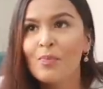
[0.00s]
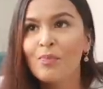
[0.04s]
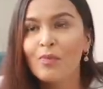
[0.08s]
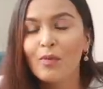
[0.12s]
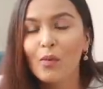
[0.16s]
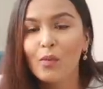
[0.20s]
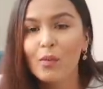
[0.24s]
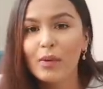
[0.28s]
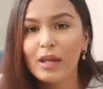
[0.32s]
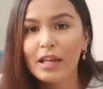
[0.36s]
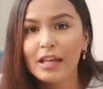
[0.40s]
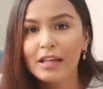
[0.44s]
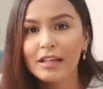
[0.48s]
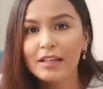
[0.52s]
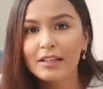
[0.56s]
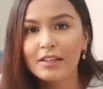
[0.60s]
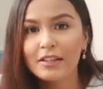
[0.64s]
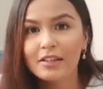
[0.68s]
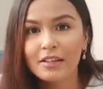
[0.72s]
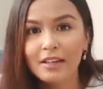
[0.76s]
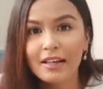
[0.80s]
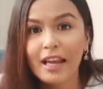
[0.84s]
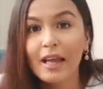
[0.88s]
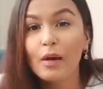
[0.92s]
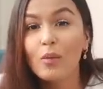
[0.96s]
we
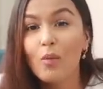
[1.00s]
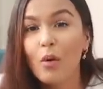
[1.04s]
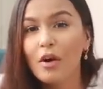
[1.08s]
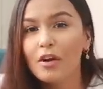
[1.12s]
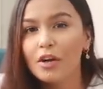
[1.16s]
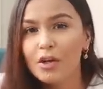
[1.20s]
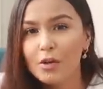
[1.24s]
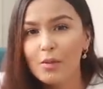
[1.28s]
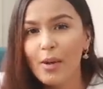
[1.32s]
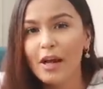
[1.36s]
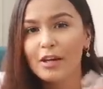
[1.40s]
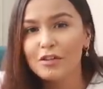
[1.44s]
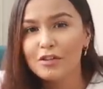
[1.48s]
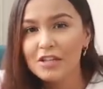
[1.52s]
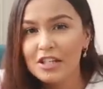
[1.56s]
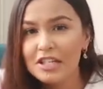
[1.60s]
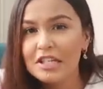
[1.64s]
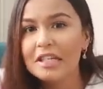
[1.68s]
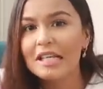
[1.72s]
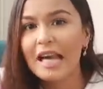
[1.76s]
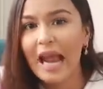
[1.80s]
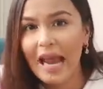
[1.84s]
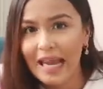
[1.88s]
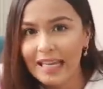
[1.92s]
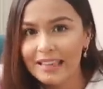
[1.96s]
like wanted to actually
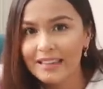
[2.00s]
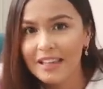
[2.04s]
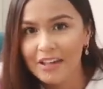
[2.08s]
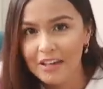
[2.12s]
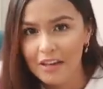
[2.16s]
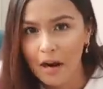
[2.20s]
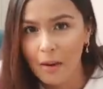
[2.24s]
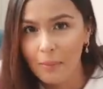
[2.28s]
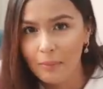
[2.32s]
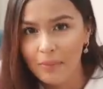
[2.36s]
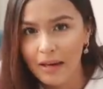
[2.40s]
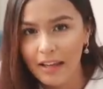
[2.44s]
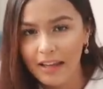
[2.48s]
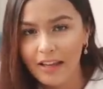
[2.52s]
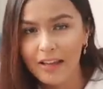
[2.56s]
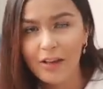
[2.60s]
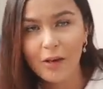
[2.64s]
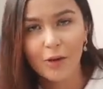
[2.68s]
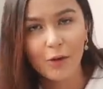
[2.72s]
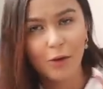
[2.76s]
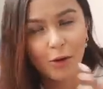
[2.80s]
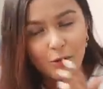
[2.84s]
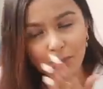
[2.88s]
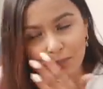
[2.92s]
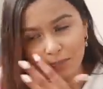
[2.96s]
try the rum, like, you
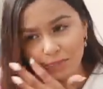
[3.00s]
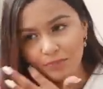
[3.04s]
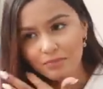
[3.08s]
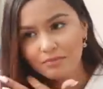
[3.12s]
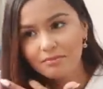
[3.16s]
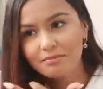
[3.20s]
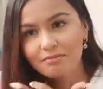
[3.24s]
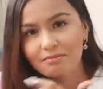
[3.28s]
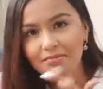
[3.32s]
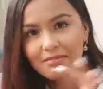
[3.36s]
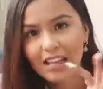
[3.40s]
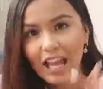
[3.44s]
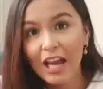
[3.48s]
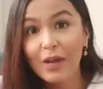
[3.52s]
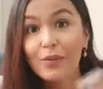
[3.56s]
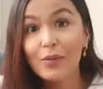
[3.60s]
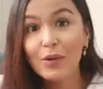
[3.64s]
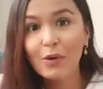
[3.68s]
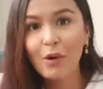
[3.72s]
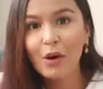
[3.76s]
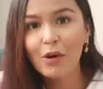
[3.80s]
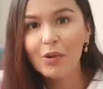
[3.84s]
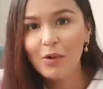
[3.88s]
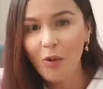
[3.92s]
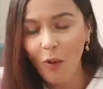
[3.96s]
know, and we
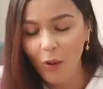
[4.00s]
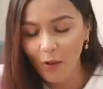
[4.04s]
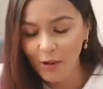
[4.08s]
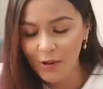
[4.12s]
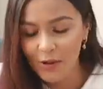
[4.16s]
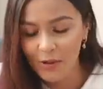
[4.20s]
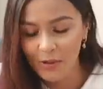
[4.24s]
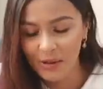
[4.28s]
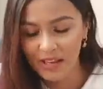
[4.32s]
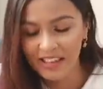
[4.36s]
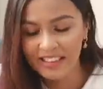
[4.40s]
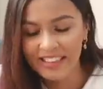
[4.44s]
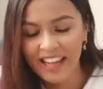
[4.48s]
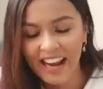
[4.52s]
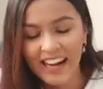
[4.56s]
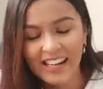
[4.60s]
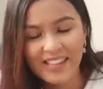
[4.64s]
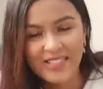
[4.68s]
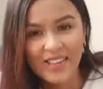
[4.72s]
got caught doing that.